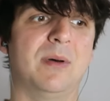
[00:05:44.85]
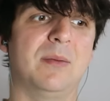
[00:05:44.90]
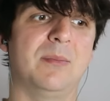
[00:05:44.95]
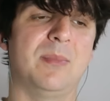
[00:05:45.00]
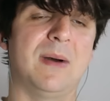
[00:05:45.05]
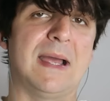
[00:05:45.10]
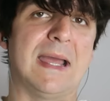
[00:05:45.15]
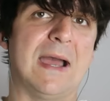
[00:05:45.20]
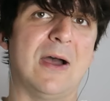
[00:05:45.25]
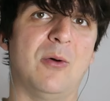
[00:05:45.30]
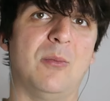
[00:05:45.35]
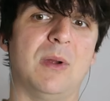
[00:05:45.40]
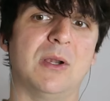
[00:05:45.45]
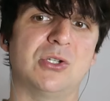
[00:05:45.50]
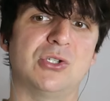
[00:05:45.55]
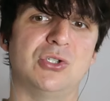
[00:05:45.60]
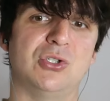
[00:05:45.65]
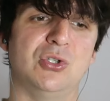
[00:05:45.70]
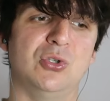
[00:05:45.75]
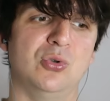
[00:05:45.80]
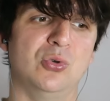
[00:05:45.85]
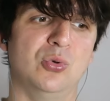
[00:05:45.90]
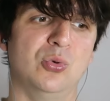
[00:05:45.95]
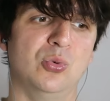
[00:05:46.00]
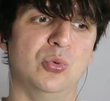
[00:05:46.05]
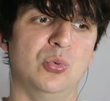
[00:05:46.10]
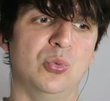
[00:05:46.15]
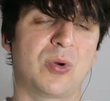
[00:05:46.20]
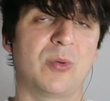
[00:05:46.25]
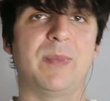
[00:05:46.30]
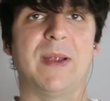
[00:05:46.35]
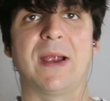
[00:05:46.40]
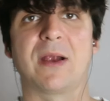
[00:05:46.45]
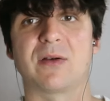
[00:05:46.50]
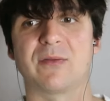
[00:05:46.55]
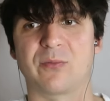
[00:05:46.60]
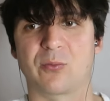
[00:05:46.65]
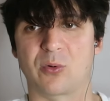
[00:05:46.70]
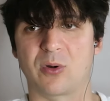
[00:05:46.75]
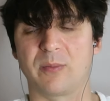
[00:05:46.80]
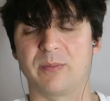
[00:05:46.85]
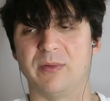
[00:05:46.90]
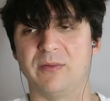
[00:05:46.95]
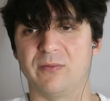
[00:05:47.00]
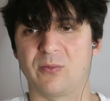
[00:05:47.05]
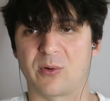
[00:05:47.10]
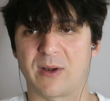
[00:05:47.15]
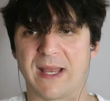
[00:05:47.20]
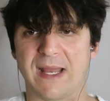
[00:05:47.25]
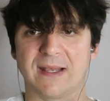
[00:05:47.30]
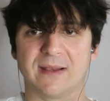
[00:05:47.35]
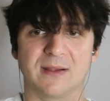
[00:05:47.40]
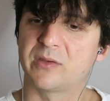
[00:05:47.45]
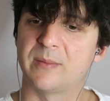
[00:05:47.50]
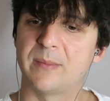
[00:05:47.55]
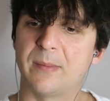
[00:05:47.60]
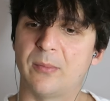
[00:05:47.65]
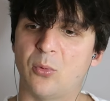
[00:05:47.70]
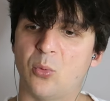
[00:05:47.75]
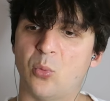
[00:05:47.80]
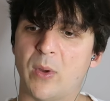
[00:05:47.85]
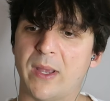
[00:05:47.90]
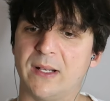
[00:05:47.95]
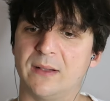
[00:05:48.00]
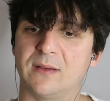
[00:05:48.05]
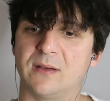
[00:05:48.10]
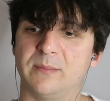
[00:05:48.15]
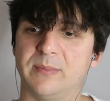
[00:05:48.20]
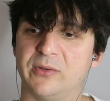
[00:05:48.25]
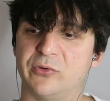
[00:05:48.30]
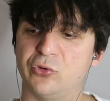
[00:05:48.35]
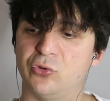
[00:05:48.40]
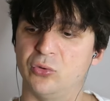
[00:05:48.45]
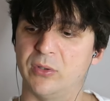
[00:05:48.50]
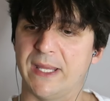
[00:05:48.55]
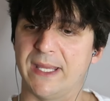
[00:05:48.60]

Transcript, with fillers: but by how much you prepared for it beforehand. Some people wait a little bit too